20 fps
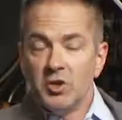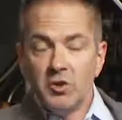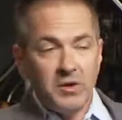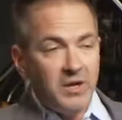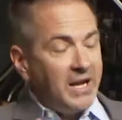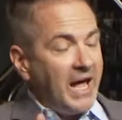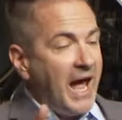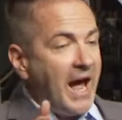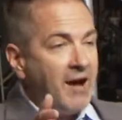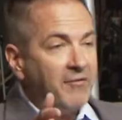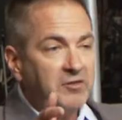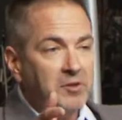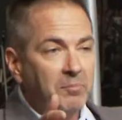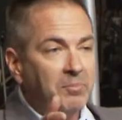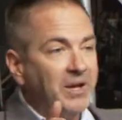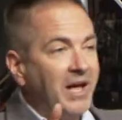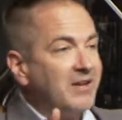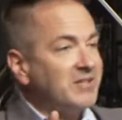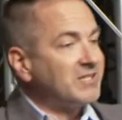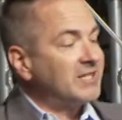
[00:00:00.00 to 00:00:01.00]
you can have the
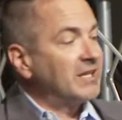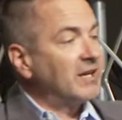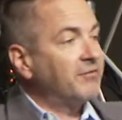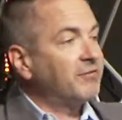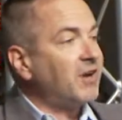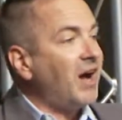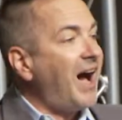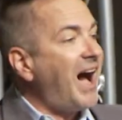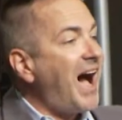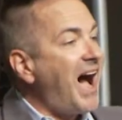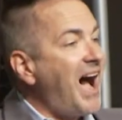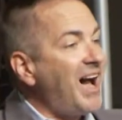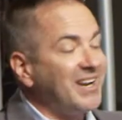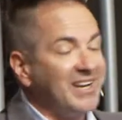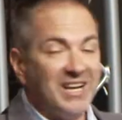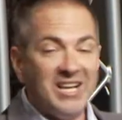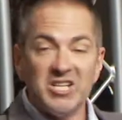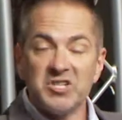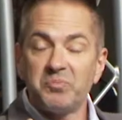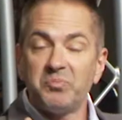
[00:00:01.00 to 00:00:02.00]
blessing of God
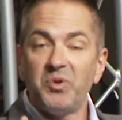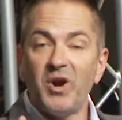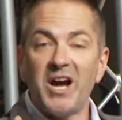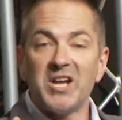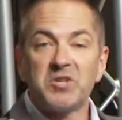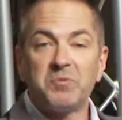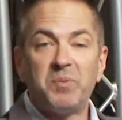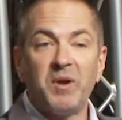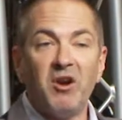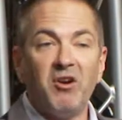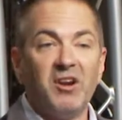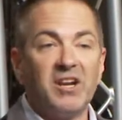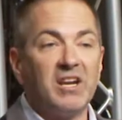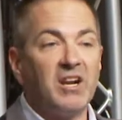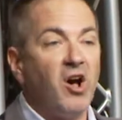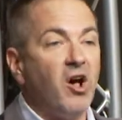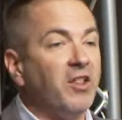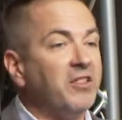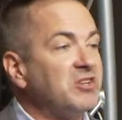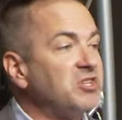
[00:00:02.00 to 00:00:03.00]
and his prosperity and
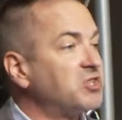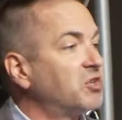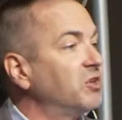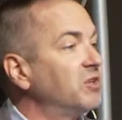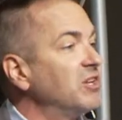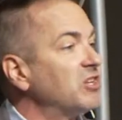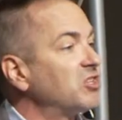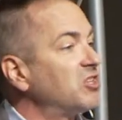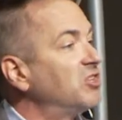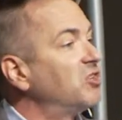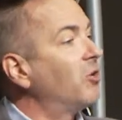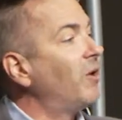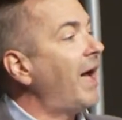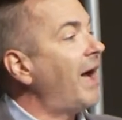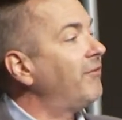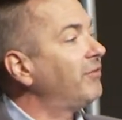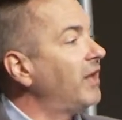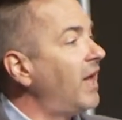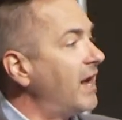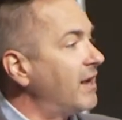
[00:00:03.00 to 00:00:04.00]
all this goodness, and you'll
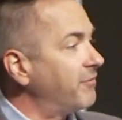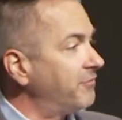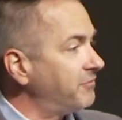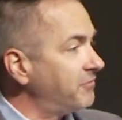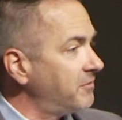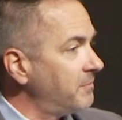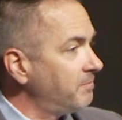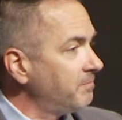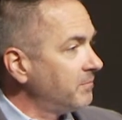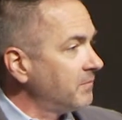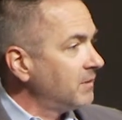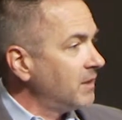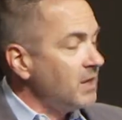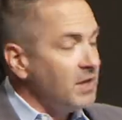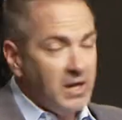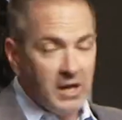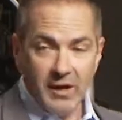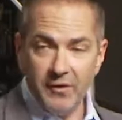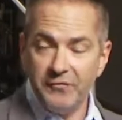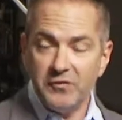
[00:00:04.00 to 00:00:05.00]
have life.
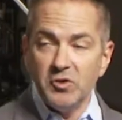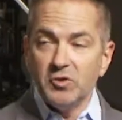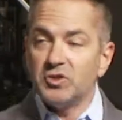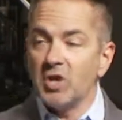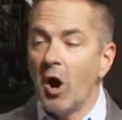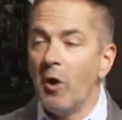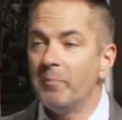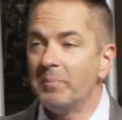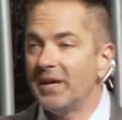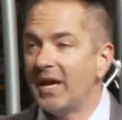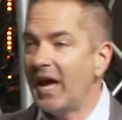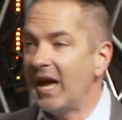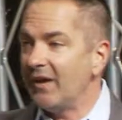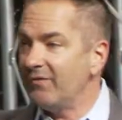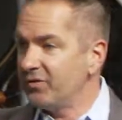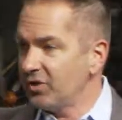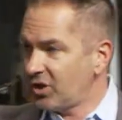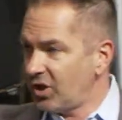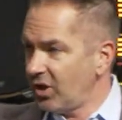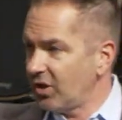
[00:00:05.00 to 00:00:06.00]
If you don't behave,
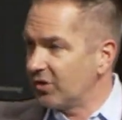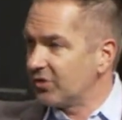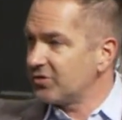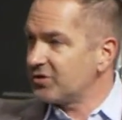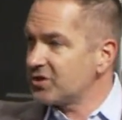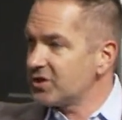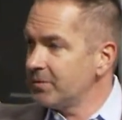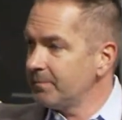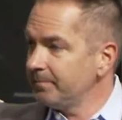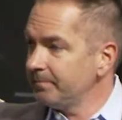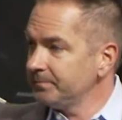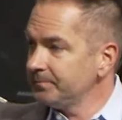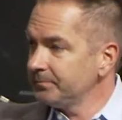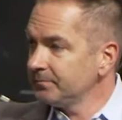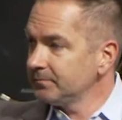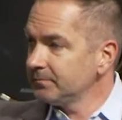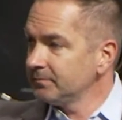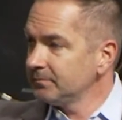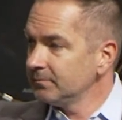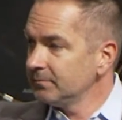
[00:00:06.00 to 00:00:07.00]
you're cursed.
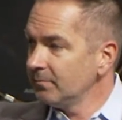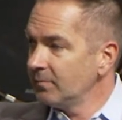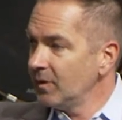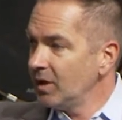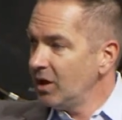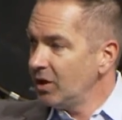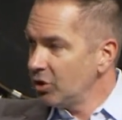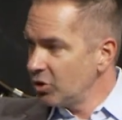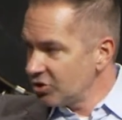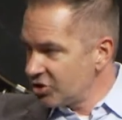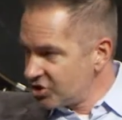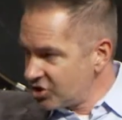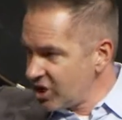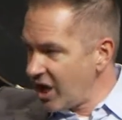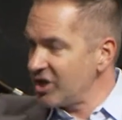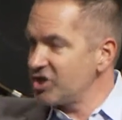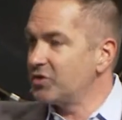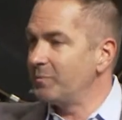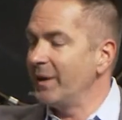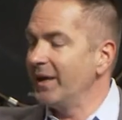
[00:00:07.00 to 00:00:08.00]
There's
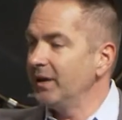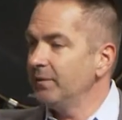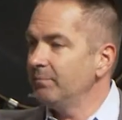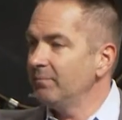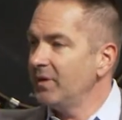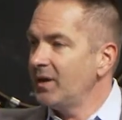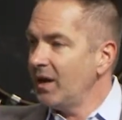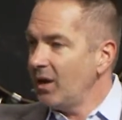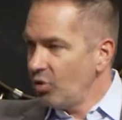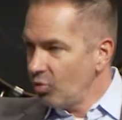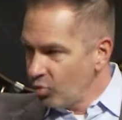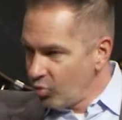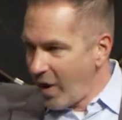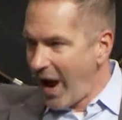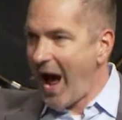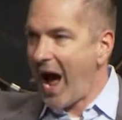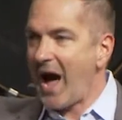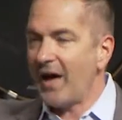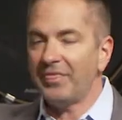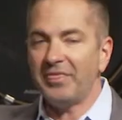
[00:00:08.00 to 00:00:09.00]
judgment,
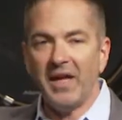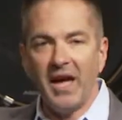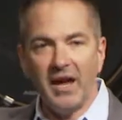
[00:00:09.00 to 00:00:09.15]
wrath,